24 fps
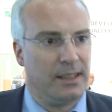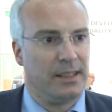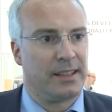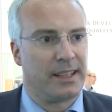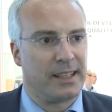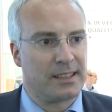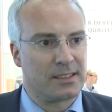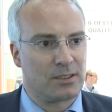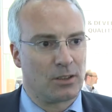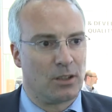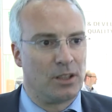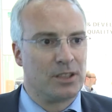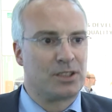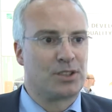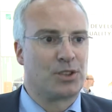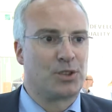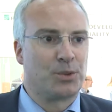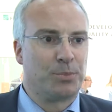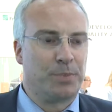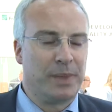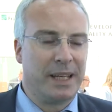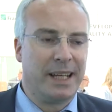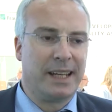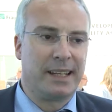it has also
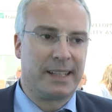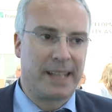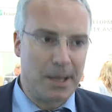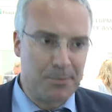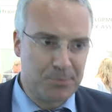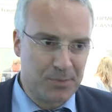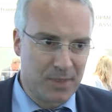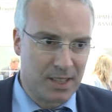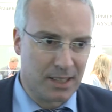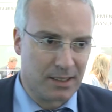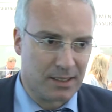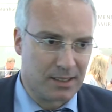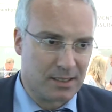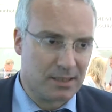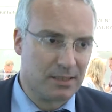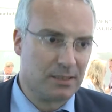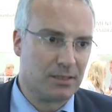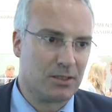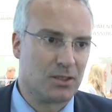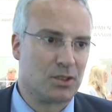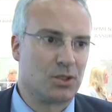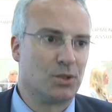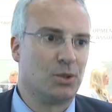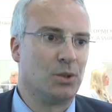to be adapted
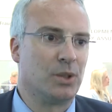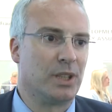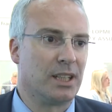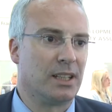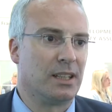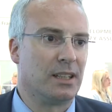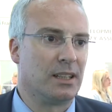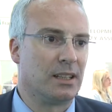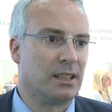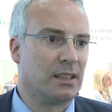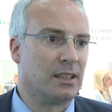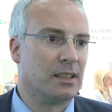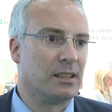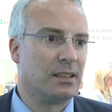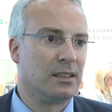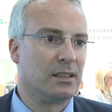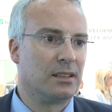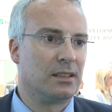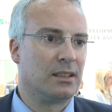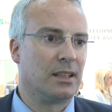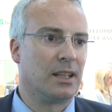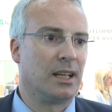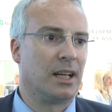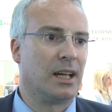to the
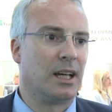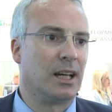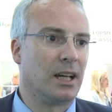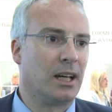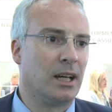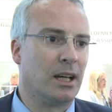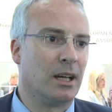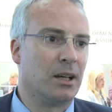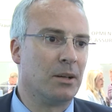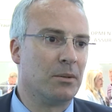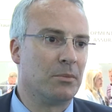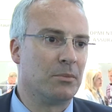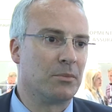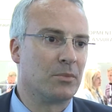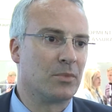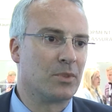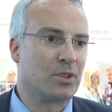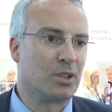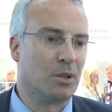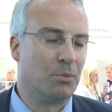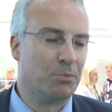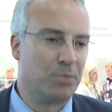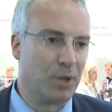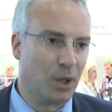um,
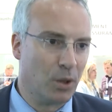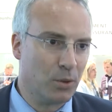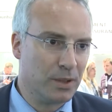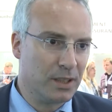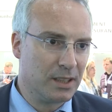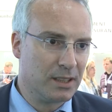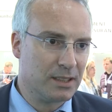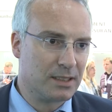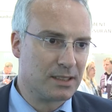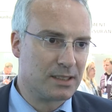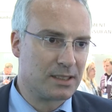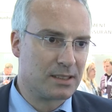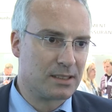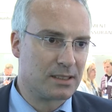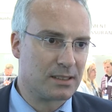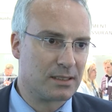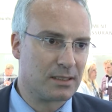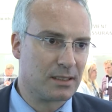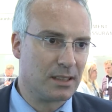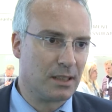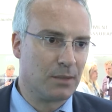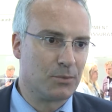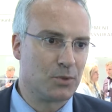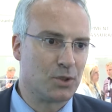components,
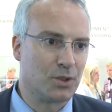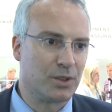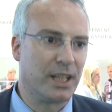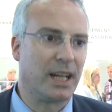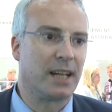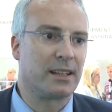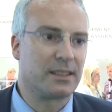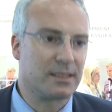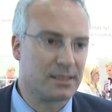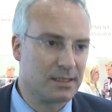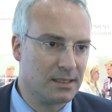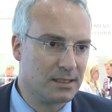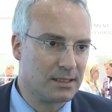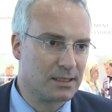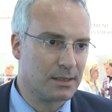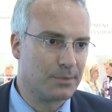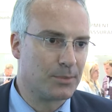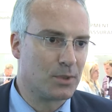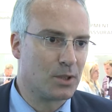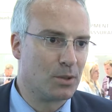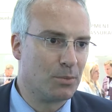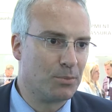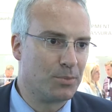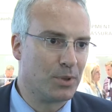um, to the other
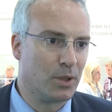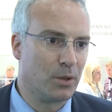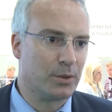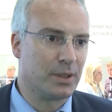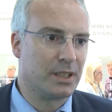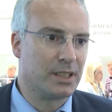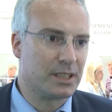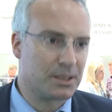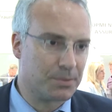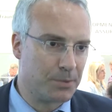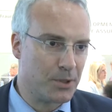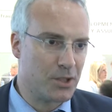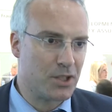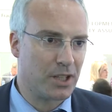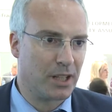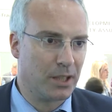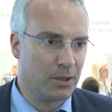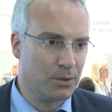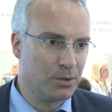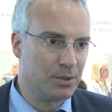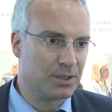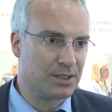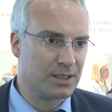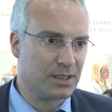system components which are
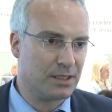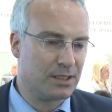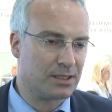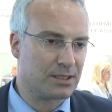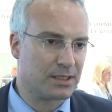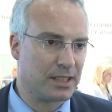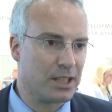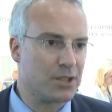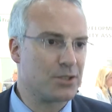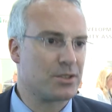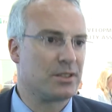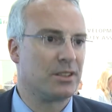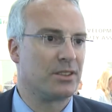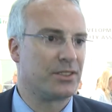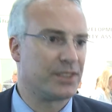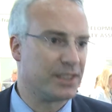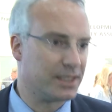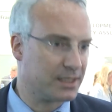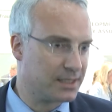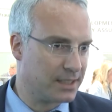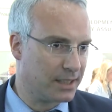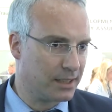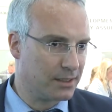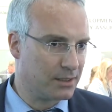used in the
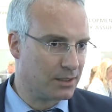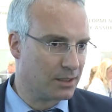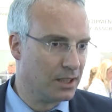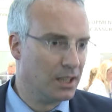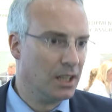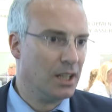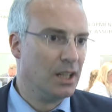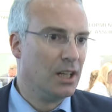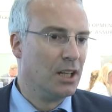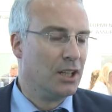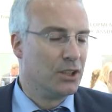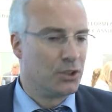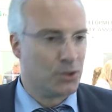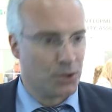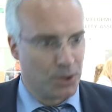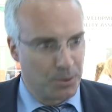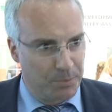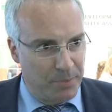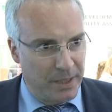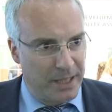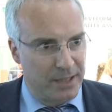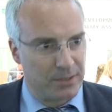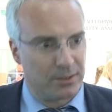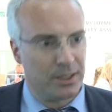stationary sector, to the
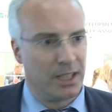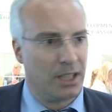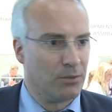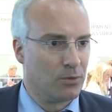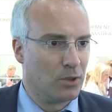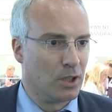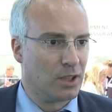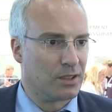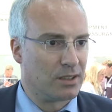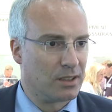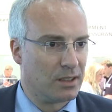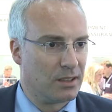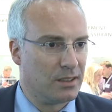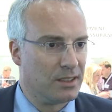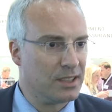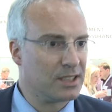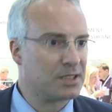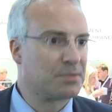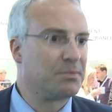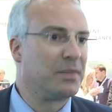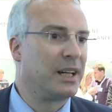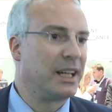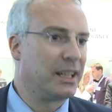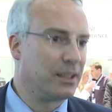battery inverter. And
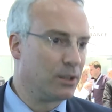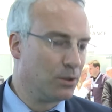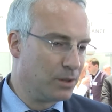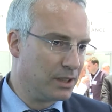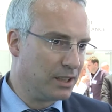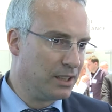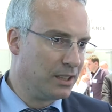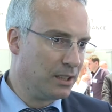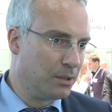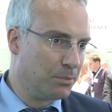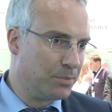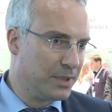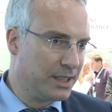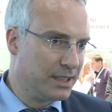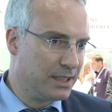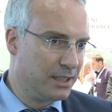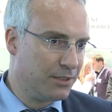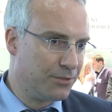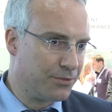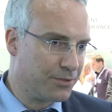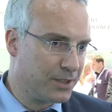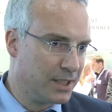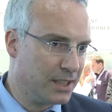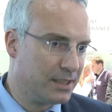this might look a little bit
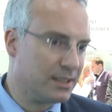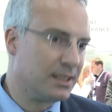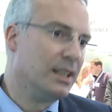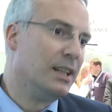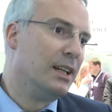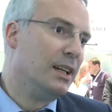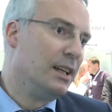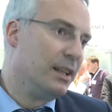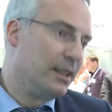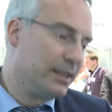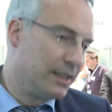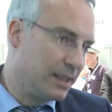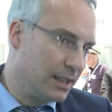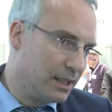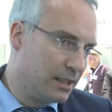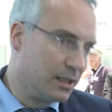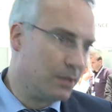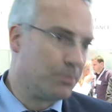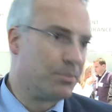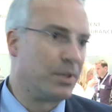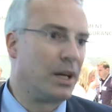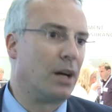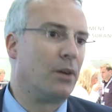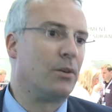different than
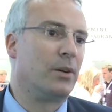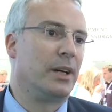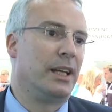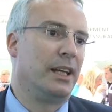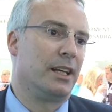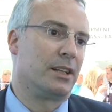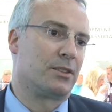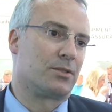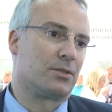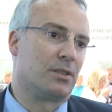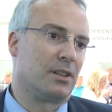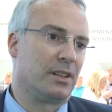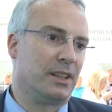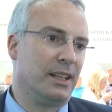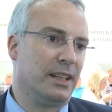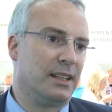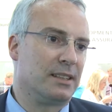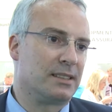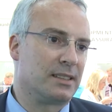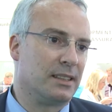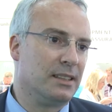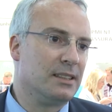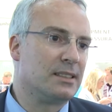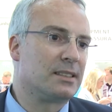the power
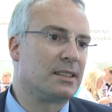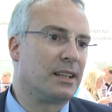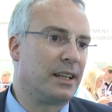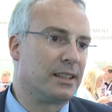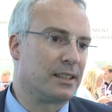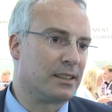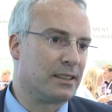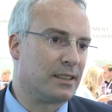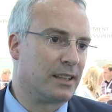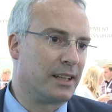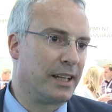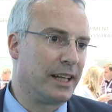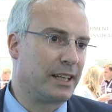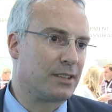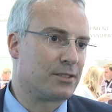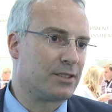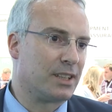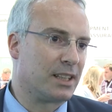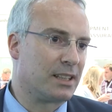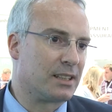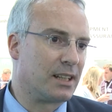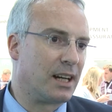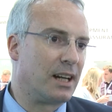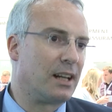electronics inside an
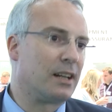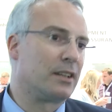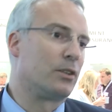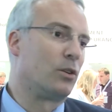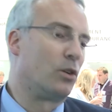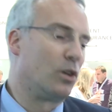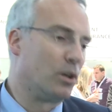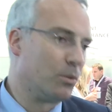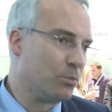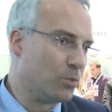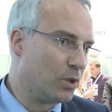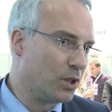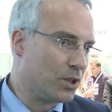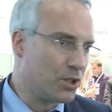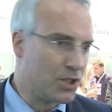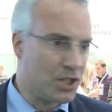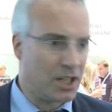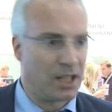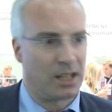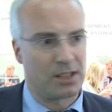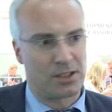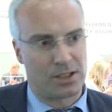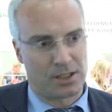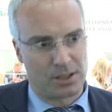electric car, the onboard
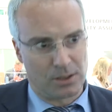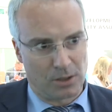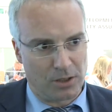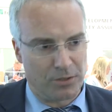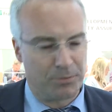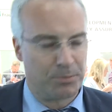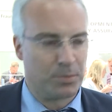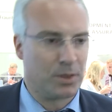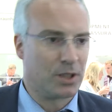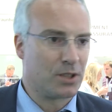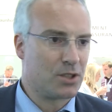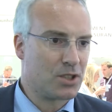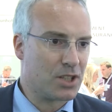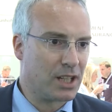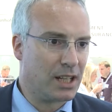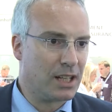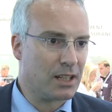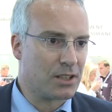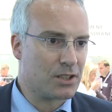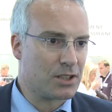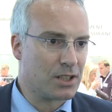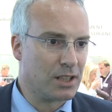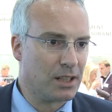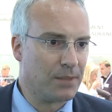charger, the offboard
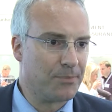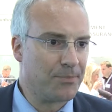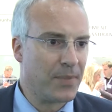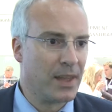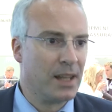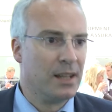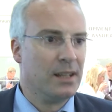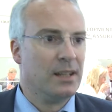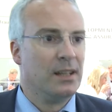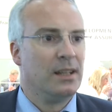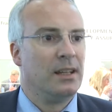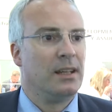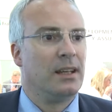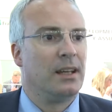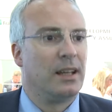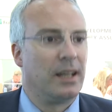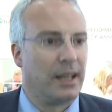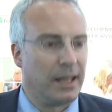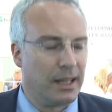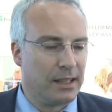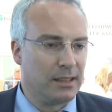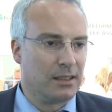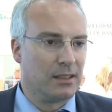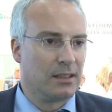charger,
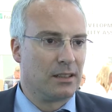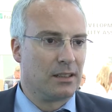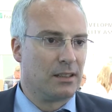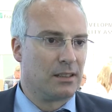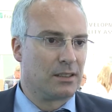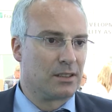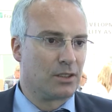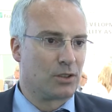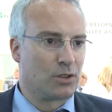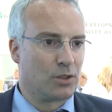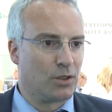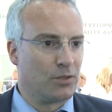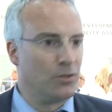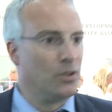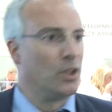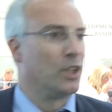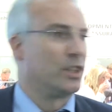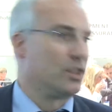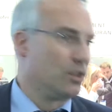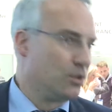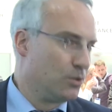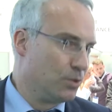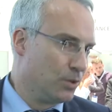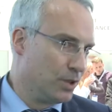and uh, the
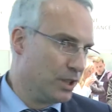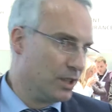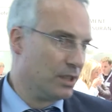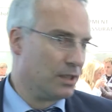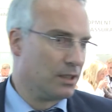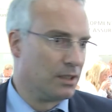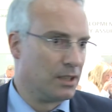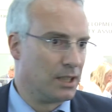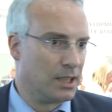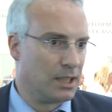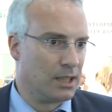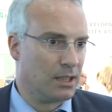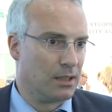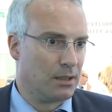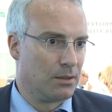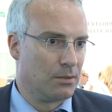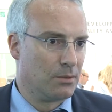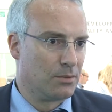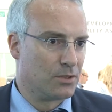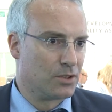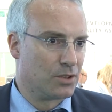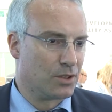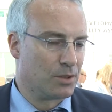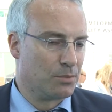converter to the,
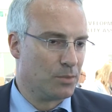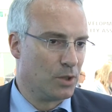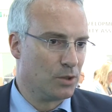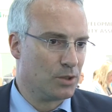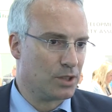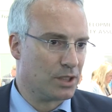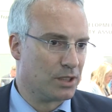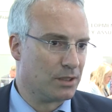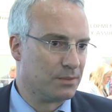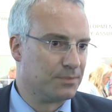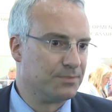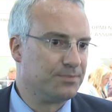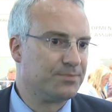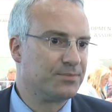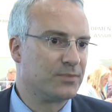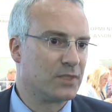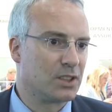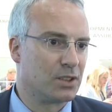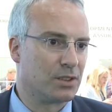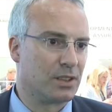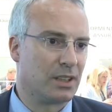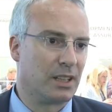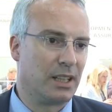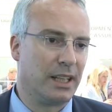uh, to the motor
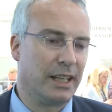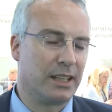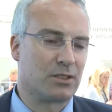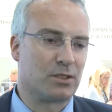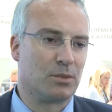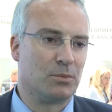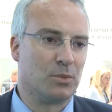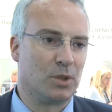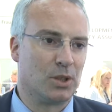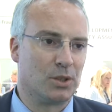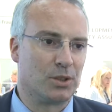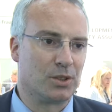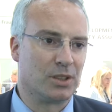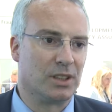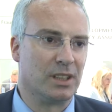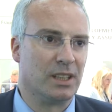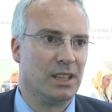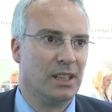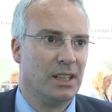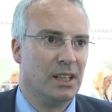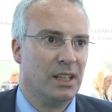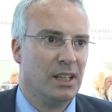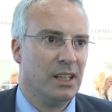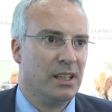to the electromotor.
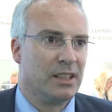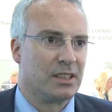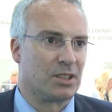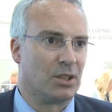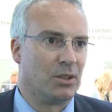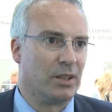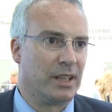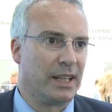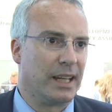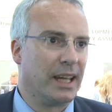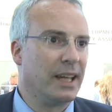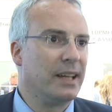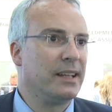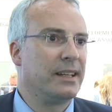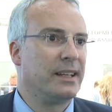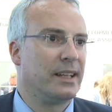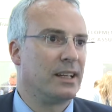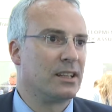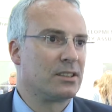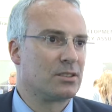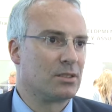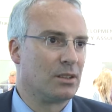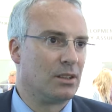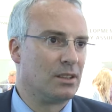So again,
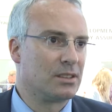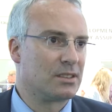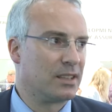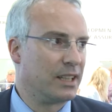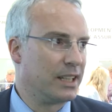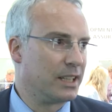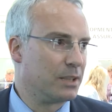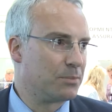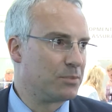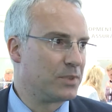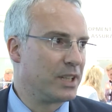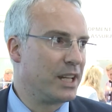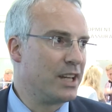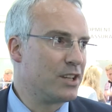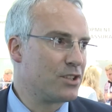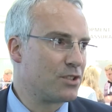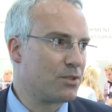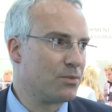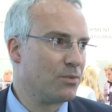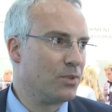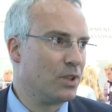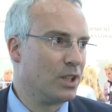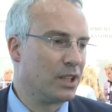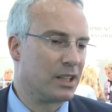there's also
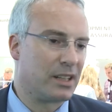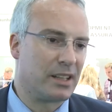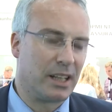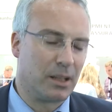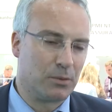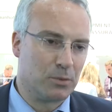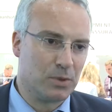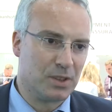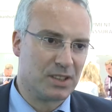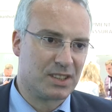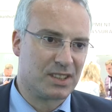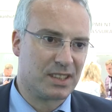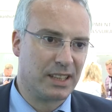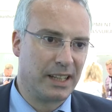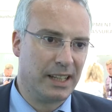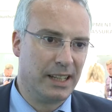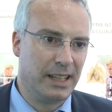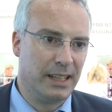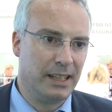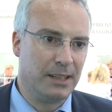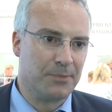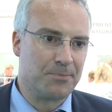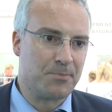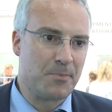adaptation work, and I would
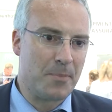say